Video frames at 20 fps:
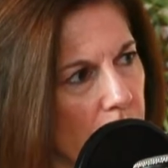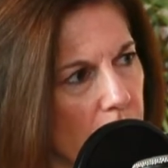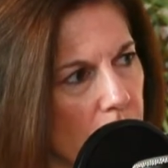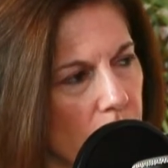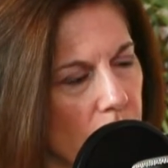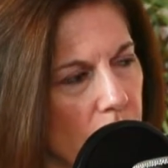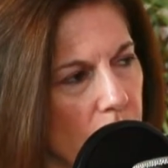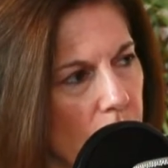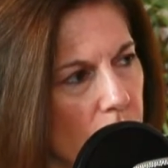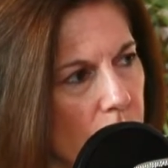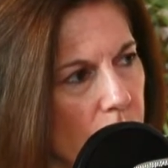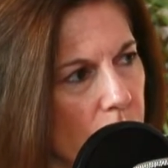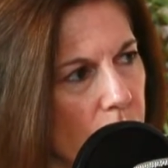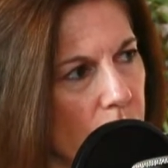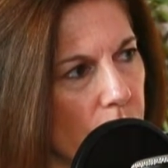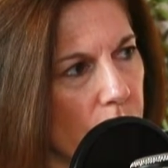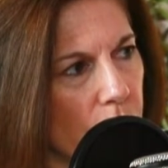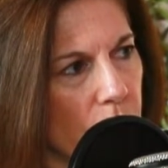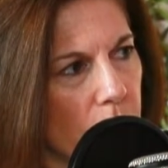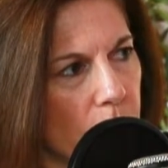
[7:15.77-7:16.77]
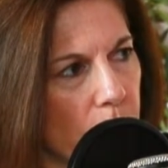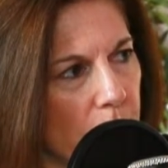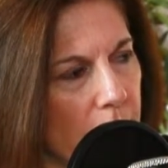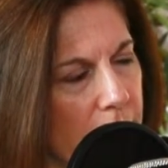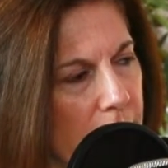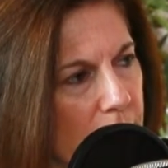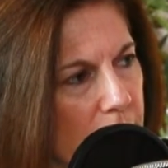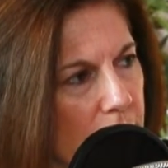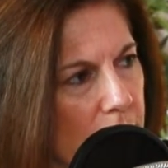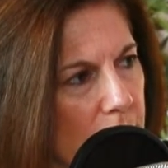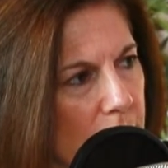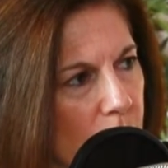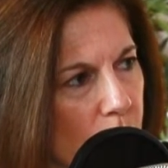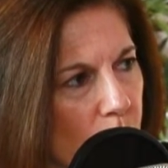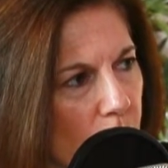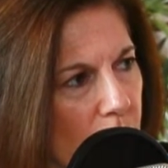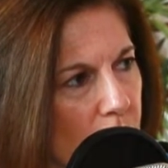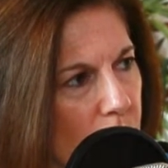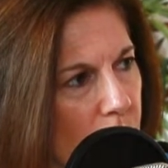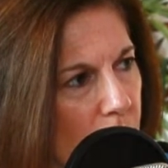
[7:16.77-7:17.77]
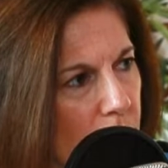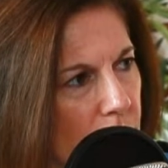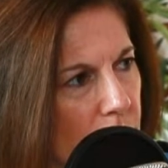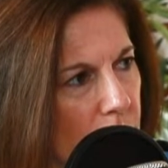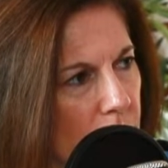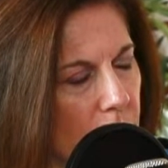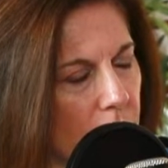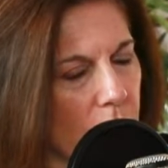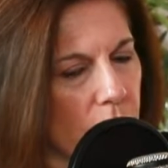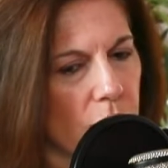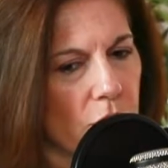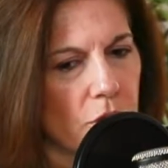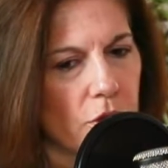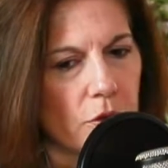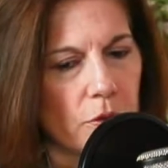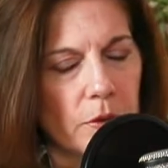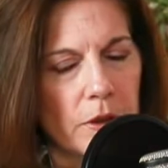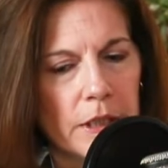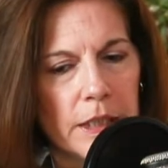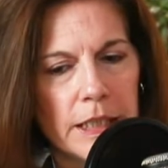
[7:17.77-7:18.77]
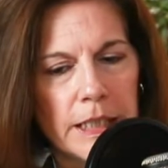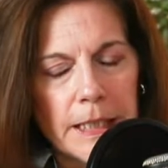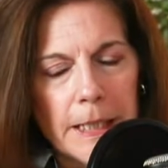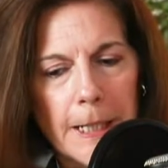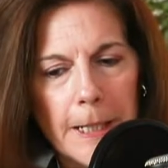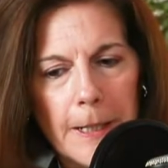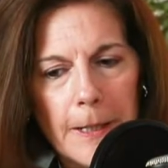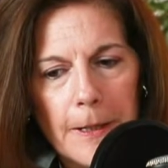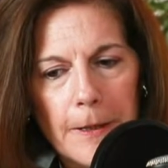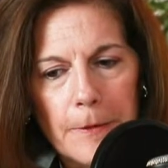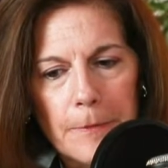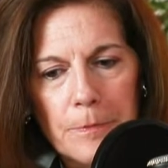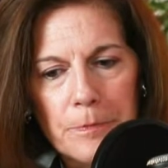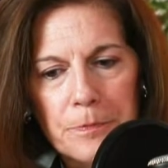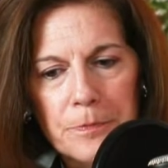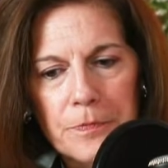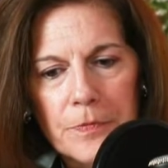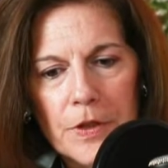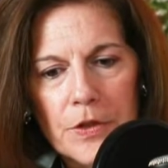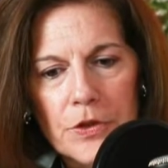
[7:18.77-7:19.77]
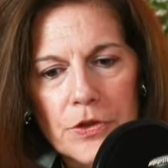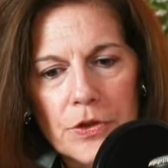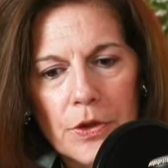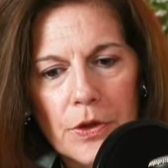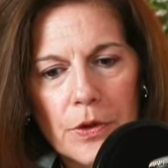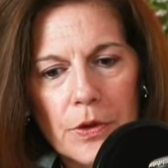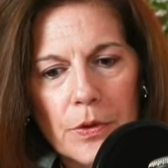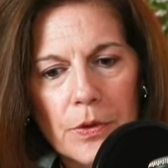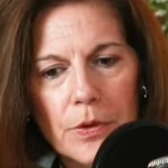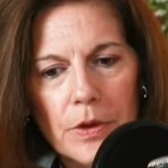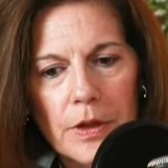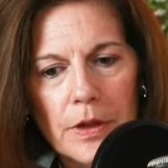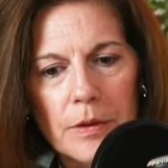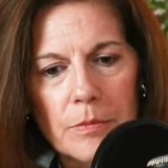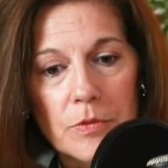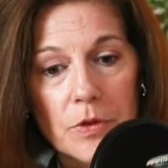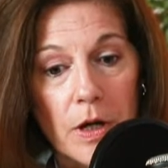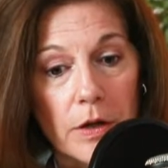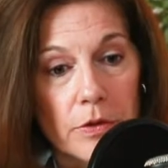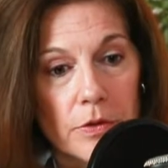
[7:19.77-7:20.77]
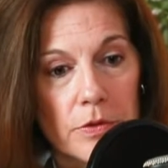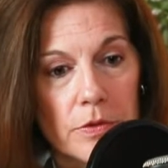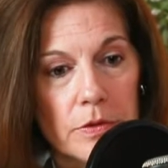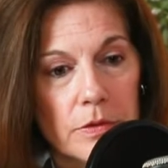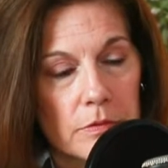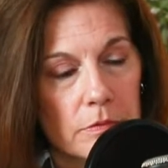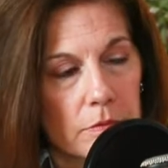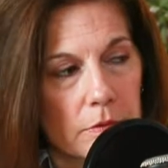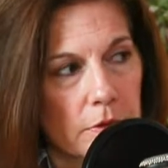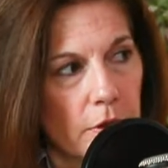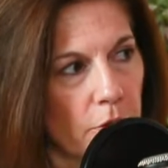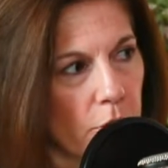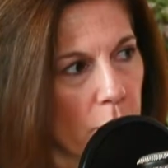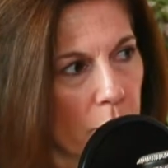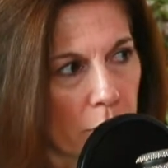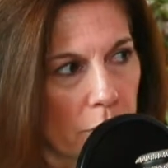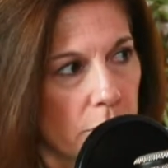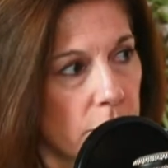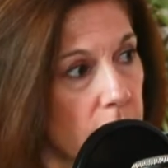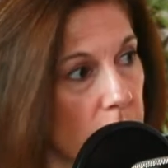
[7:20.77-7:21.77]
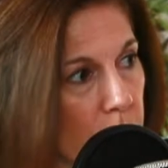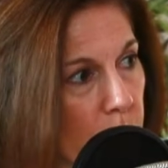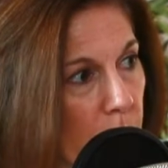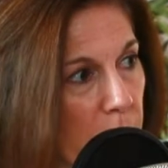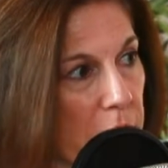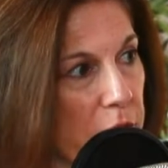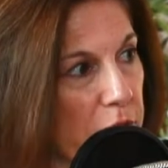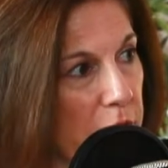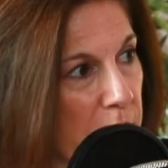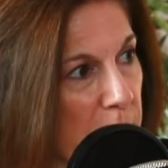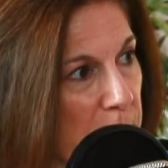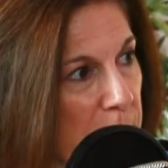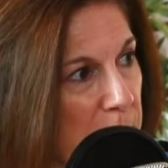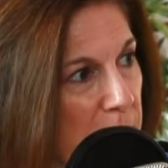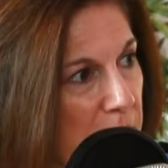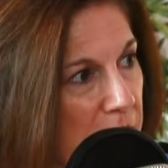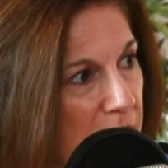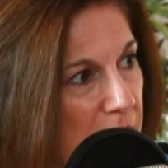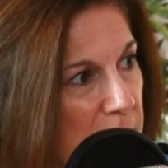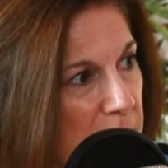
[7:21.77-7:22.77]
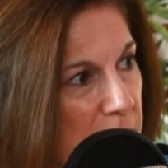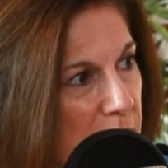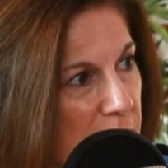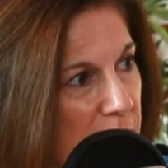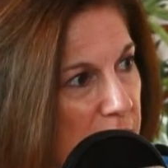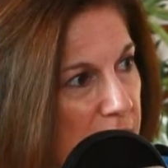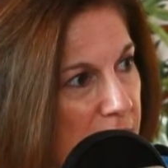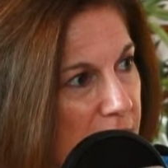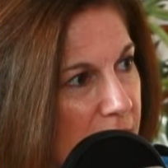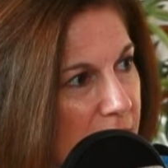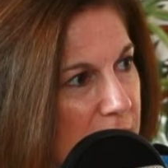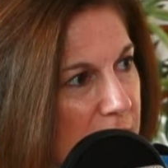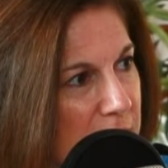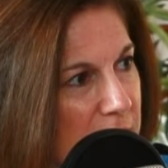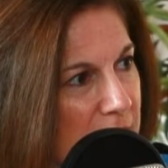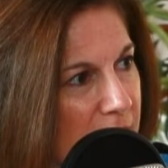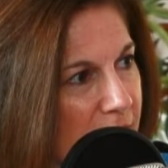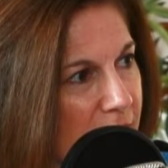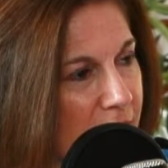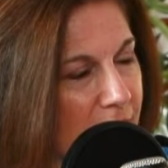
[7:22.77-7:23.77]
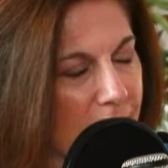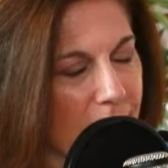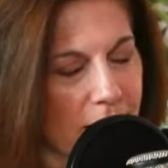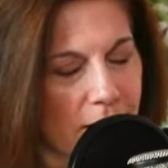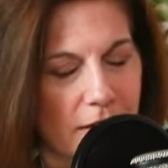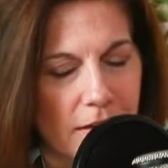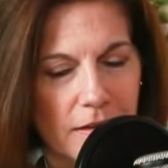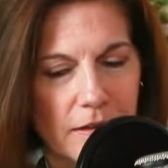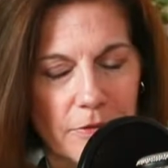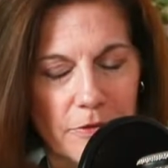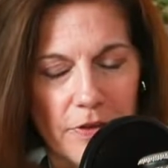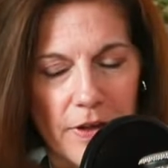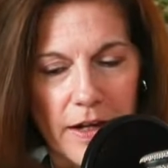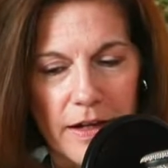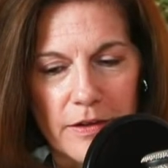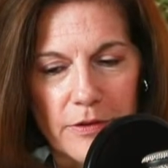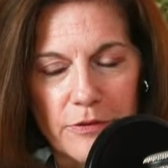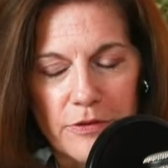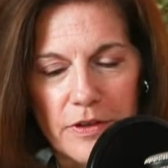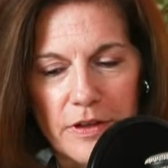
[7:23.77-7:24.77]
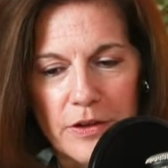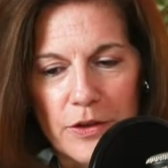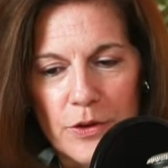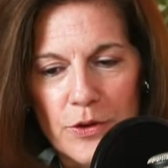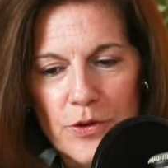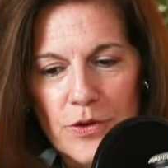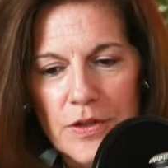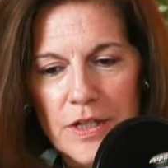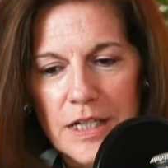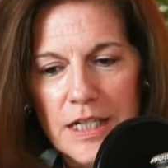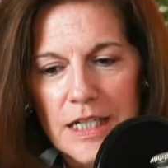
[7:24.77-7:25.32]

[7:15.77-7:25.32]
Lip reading: new food places and restaurants to go to. Tacos El Gordo is one of them. Yep. I'm very a fan of theirs.